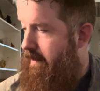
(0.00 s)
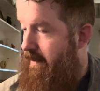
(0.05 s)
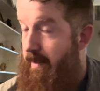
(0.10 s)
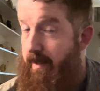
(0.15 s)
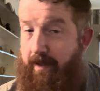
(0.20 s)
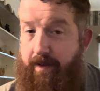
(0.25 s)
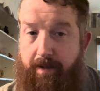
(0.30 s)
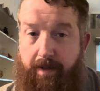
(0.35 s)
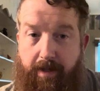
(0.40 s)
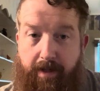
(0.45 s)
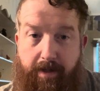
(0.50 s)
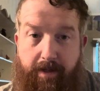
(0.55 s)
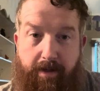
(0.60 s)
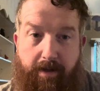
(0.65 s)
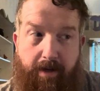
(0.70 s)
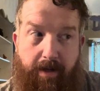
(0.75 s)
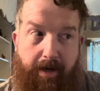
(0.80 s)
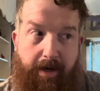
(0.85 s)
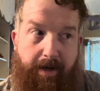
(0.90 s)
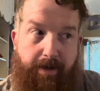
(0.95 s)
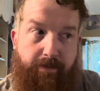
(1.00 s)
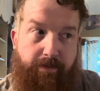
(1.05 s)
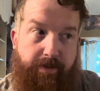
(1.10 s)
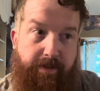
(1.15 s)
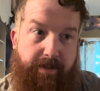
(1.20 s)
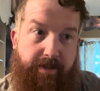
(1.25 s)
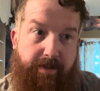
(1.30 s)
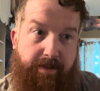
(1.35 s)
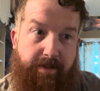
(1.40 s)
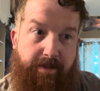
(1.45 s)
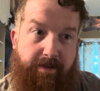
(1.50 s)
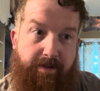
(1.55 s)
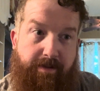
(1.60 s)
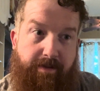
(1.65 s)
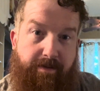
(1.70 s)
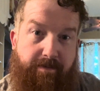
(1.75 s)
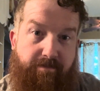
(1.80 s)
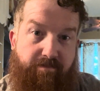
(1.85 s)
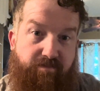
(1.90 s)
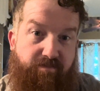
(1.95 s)
And then I was
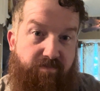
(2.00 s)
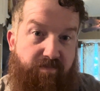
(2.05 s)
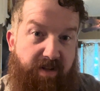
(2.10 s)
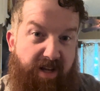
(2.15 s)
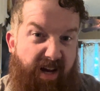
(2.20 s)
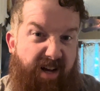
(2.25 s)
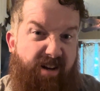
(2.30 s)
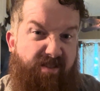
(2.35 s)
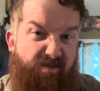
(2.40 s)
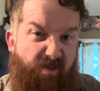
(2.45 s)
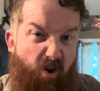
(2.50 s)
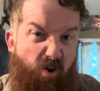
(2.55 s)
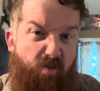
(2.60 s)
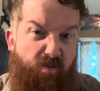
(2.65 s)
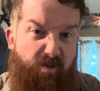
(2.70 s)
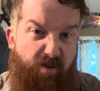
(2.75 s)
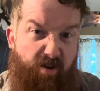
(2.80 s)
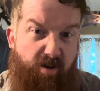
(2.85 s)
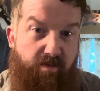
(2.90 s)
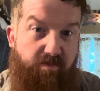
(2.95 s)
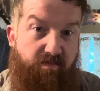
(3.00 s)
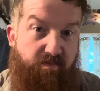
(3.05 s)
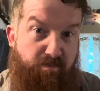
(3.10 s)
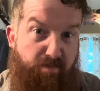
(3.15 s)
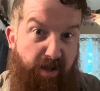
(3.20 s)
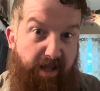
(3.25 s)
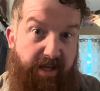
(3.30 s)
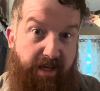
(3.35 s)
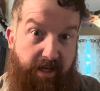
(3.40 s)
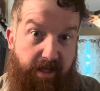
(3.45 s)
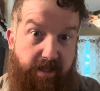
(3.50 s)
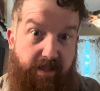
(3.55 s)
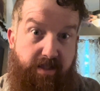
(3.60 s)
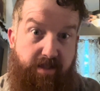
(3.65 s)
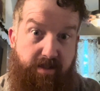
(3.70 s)
kind of over blankets